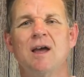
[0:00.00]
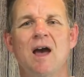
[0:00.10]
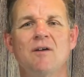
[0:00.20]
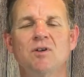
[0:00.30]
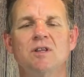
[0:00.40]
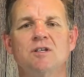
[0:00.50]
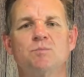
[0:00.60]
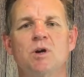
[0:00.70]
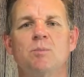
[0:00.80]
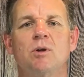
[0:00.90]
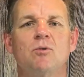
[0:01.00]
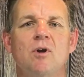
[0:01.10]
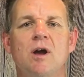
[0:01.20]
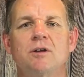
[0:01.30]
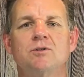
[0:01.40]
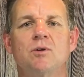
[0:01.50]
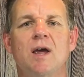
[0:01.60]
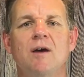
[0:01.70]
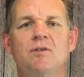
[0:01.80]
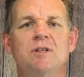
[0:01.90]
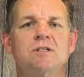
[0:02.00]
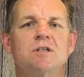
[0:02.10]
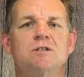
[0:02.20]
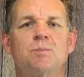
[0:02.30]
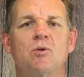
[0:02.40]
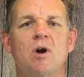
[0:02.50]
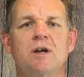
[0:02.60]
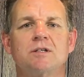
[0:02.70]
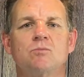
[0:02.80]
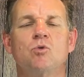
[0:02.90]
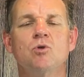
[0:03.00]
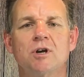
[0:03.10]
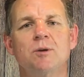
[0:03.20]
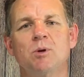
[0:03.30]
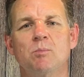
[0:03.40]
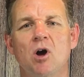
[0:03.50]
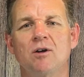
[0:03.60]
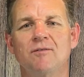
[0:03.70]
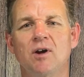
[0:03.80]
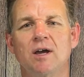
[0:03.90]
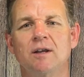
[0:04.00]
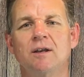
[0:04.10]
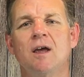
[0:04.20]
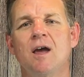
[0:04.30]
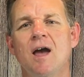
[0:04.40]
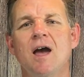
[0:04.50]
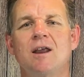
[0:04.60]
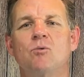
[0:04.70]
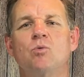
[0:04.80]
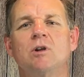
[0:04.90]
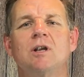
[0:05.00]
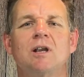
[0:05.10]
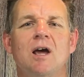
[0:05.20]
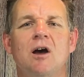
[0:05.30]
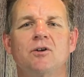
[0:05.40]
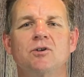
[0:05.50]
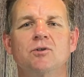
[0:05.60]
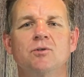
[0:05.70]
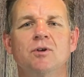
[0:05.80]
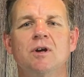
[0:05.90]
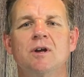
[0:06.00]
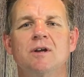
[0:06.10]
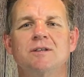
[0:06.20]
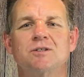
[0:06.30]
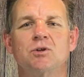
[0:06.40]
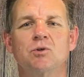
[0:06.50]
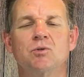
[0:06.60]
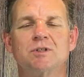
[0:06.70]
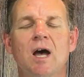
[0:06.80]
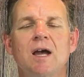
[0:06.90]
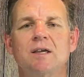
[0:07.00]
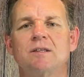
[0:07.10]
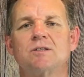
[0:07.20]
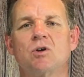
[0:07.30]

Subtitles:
Having these people around you and having this inspiration will keep you motivated, and it will allow you to take the